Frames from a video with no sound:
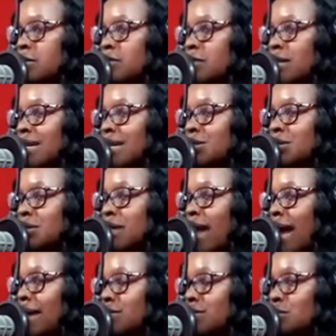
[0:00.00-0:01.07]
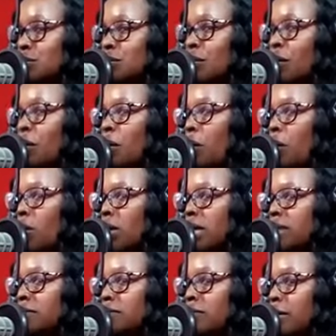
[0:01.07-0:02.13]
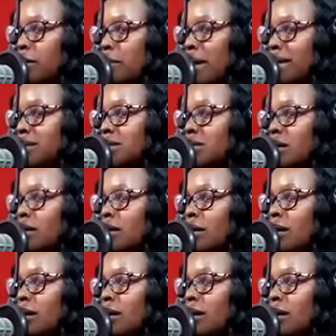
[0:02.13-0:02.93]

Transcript: of the National Council on Environment.